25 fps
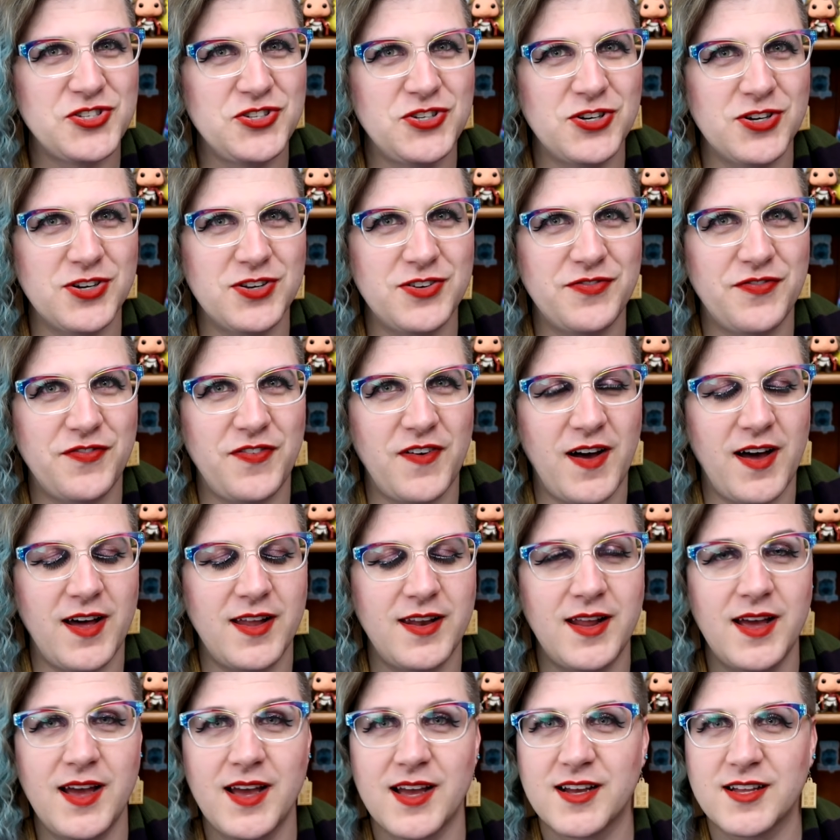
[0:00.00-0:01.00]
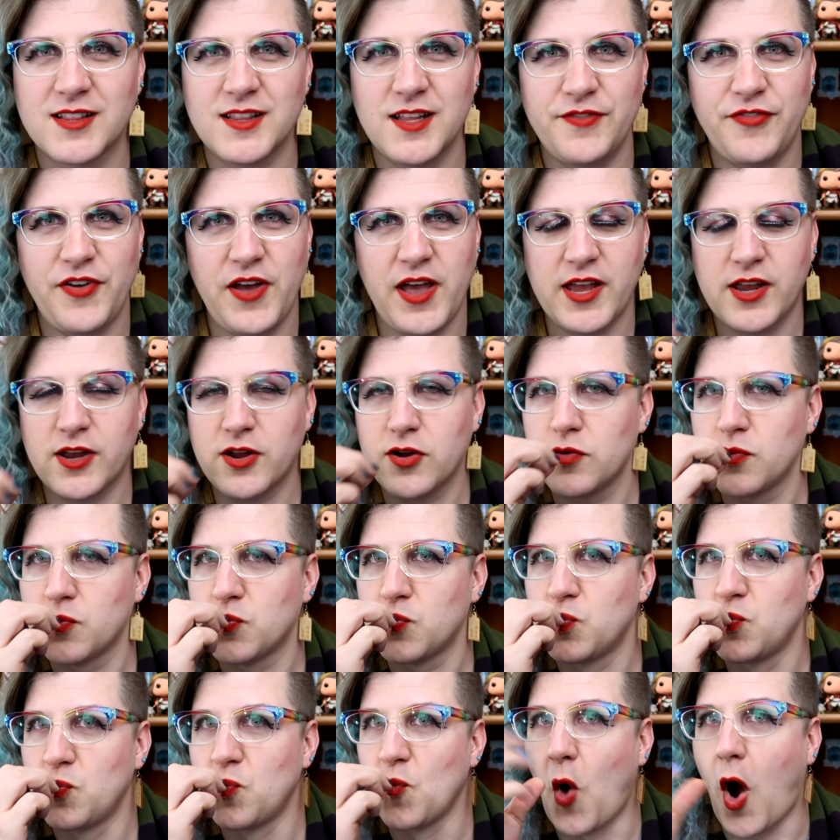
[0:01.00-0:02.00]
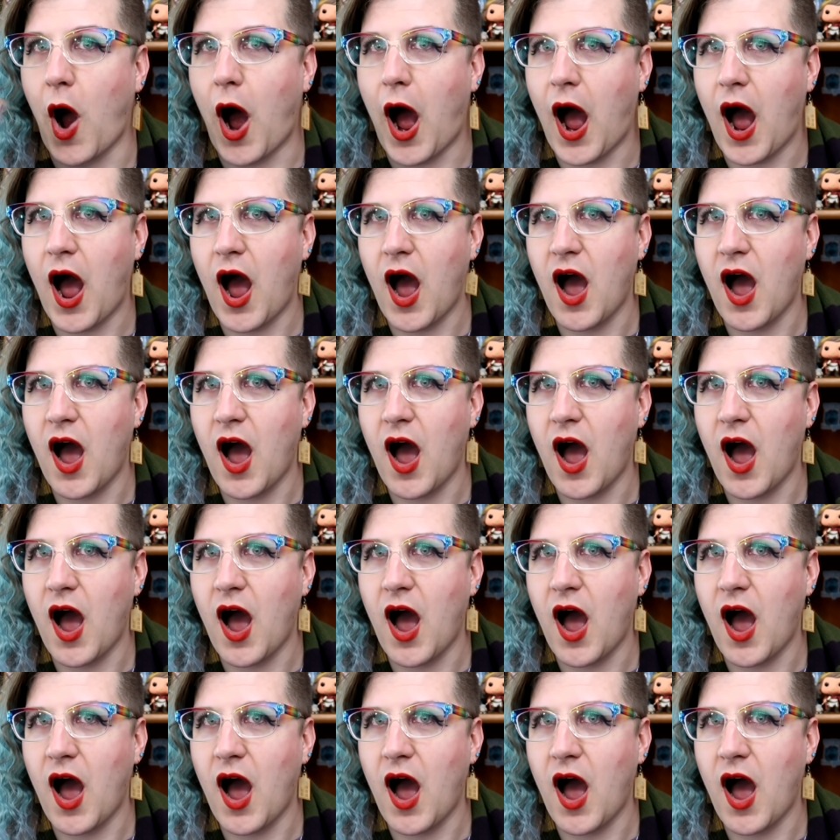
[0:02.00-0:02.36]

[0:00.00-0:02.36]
good fun, cliffhanger, mwah.